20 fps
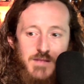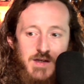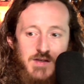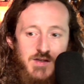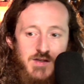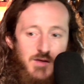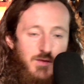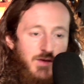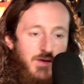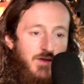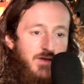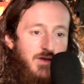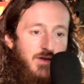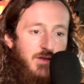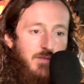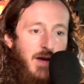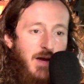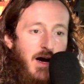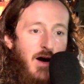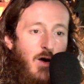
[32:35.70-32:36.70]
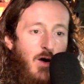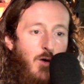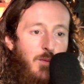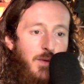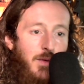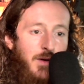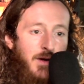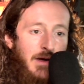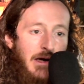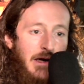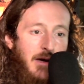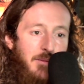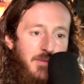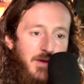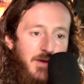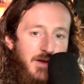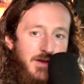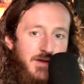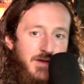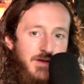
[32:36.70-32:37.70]
So this is by opening up
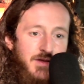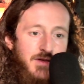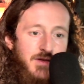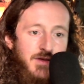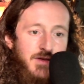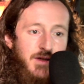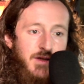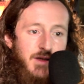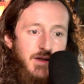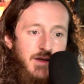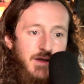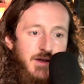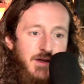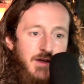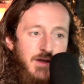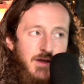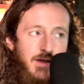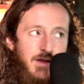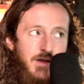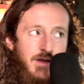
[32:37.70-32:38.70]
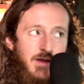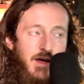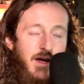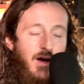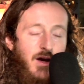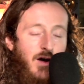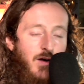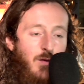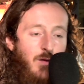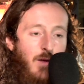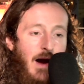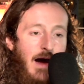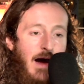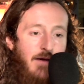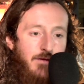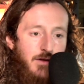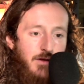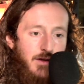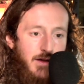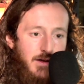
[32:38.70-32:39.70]
this and
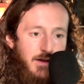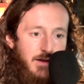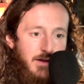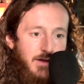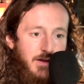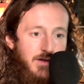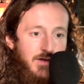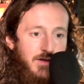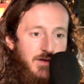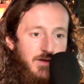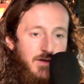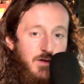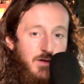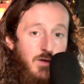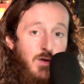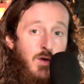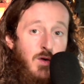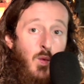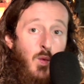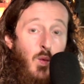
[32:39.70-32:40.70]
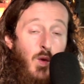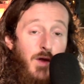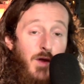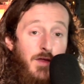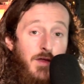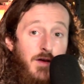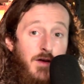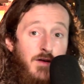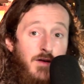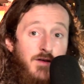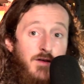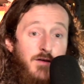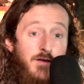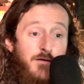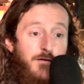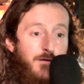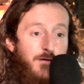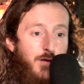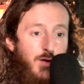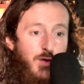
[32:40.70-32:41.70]
unraveling this with
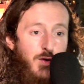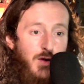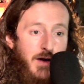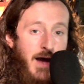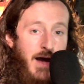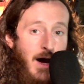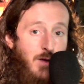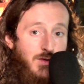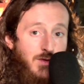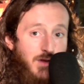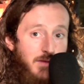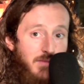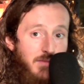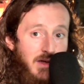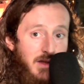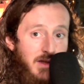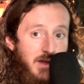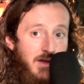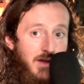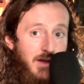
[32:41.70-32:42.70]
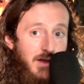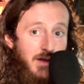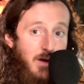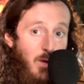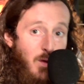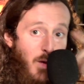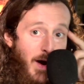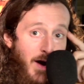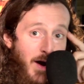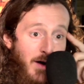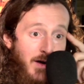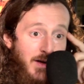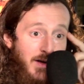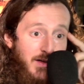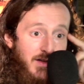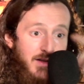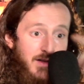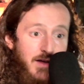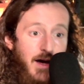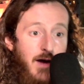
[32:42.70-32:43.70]
full accountability,
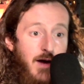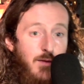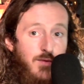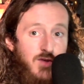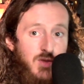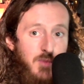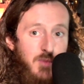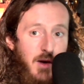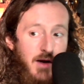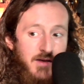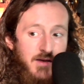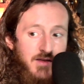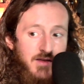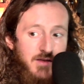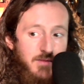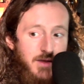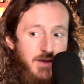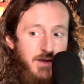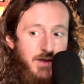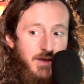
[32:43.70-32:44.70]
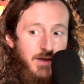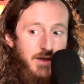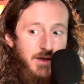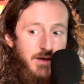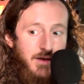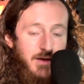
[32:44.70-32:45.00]
awareness, and responsibility,